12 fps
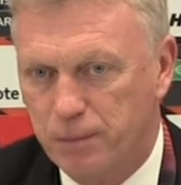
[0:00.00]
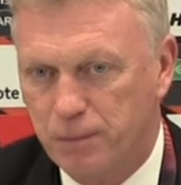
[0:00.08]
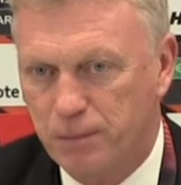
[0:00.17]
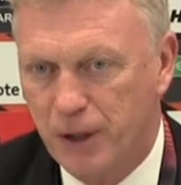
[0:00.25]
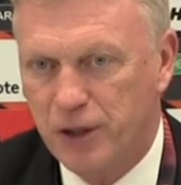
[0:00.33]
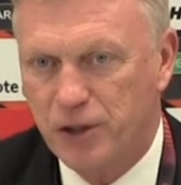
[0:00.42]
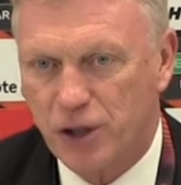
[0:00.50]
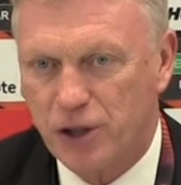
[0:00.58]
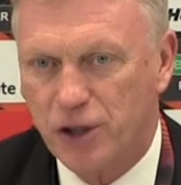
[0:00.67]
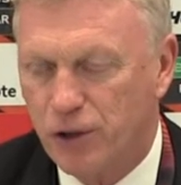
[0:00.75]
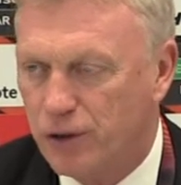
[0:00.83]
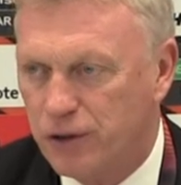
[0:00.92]
Made
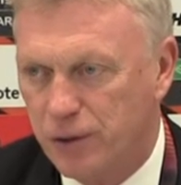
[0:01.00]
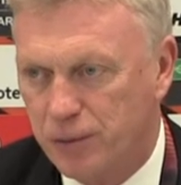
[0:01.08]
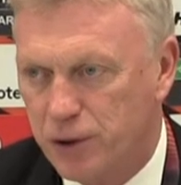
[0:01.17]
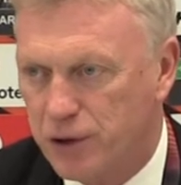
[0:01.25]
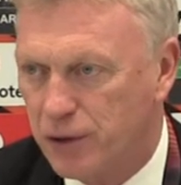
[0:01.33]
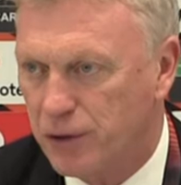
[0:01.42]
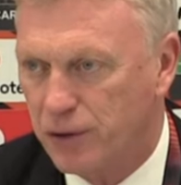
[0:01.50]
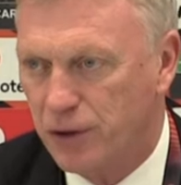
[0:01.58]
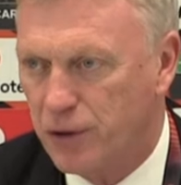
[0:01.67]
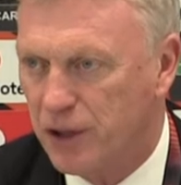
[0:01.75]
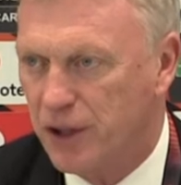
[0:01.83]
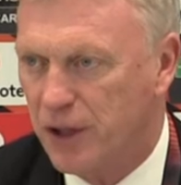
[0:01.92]
such a contribution
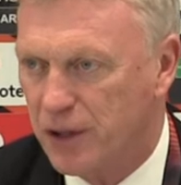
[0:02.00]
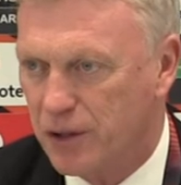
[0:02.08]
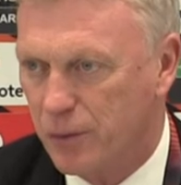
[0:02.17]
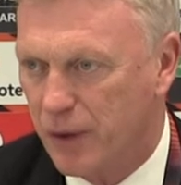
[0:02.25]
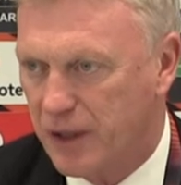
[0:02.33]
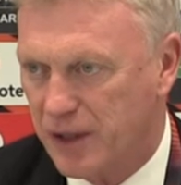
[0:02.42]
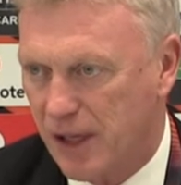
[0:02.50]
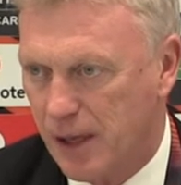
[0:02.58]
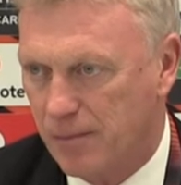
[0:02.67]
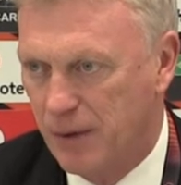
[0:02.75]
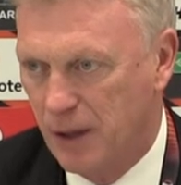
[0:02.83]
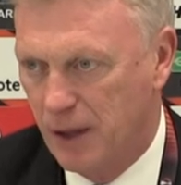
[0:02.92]
throughout the years at West
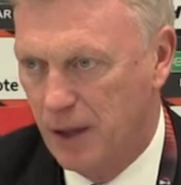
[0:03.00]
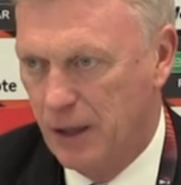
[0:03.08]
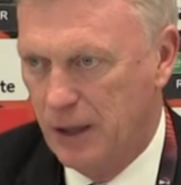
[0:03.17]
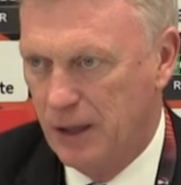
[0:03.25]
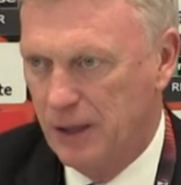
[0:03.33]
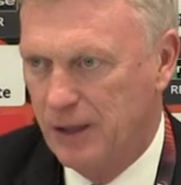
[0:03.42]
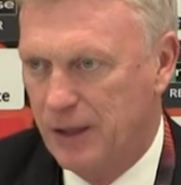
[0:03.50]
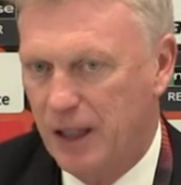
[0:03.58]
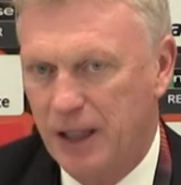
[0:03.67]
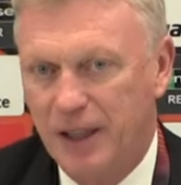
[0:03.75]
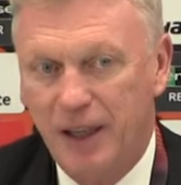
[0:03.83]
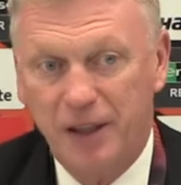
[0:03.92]
Ham,
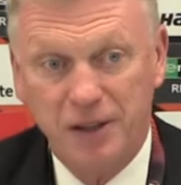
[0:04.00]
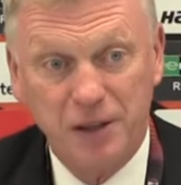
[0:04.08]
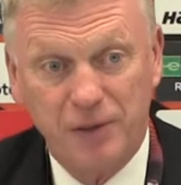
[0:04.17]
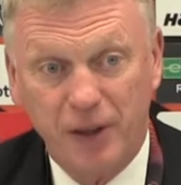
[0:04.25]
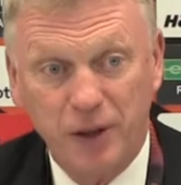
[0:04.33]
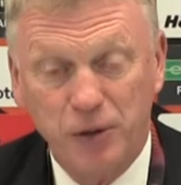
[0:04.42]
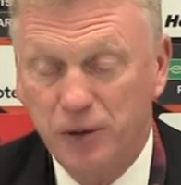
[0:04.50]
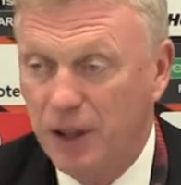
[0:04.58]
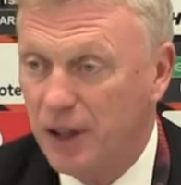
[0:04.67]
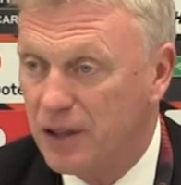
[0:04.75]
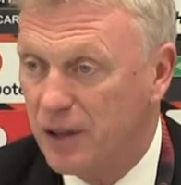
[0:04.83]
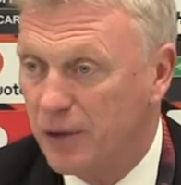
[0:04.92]
and it's his final
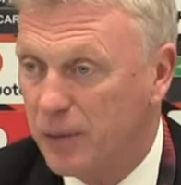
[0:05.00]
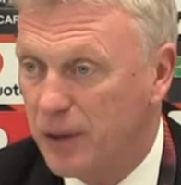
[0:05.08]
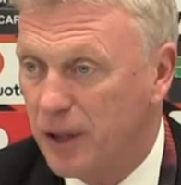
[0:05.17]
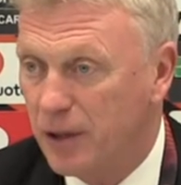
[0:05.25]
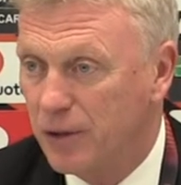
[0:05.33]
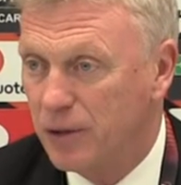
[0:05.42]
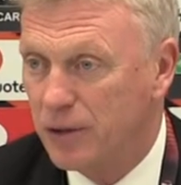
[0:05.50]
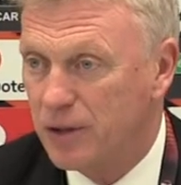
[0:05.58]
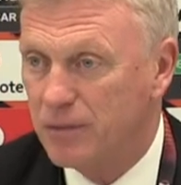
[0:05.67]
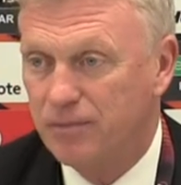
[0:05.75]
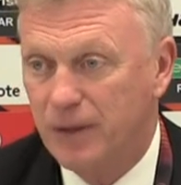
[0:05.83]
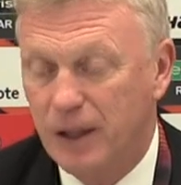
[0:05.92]
year, as everybody
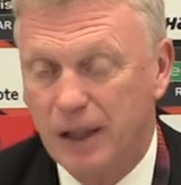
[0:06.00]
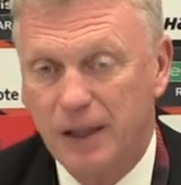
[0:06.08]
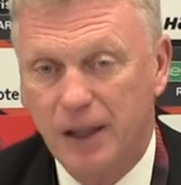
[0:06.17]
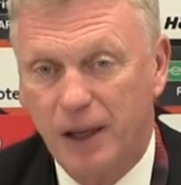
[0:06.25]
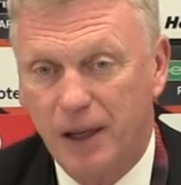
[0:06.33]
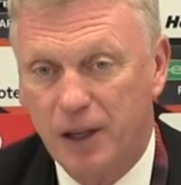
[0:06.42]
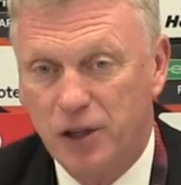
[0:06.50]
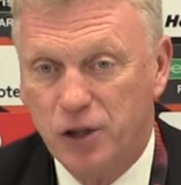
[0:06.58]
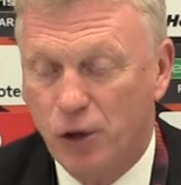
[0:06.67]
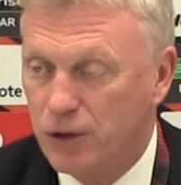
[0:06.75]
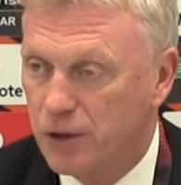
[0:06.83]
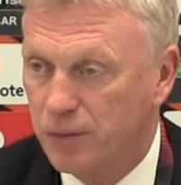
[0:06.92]
knows, and he's
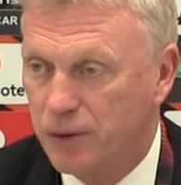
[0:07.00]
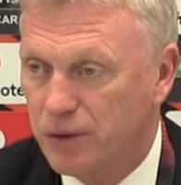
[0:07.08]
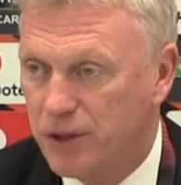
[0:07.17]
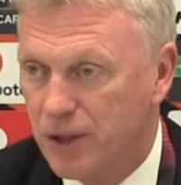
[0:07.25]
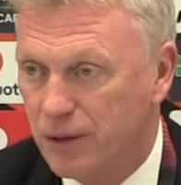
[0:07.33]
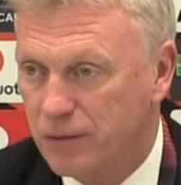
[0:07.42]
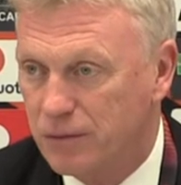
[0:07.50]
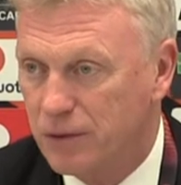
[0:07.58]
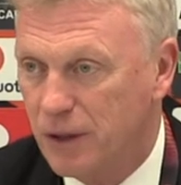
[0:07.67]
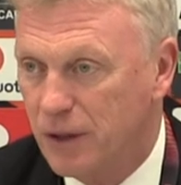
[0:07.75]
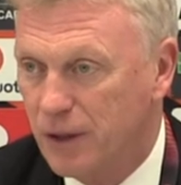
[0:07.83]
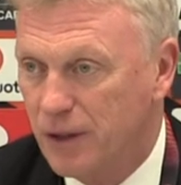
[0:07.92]
contributing still.
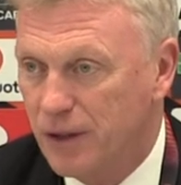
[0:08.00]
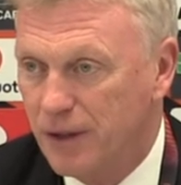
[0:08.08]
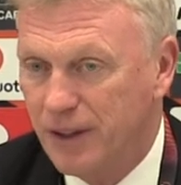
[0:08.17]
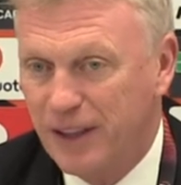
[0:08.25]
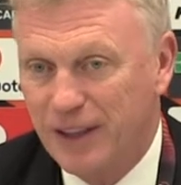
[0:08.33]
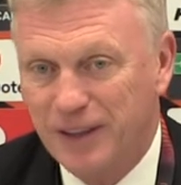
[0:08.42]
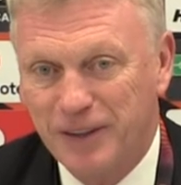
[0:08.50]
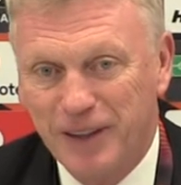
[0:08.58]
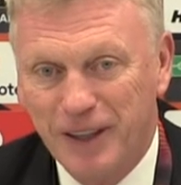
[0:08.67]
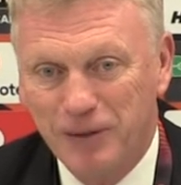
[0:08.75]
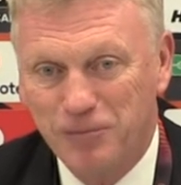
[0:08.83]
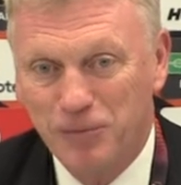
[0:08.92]
And
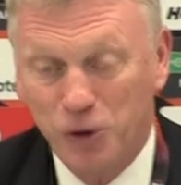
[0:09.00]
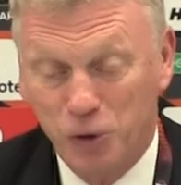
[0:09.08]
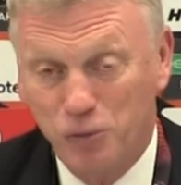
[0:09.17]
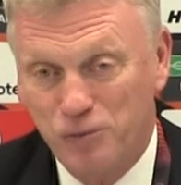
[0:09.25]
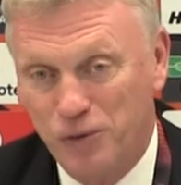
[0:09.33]
no,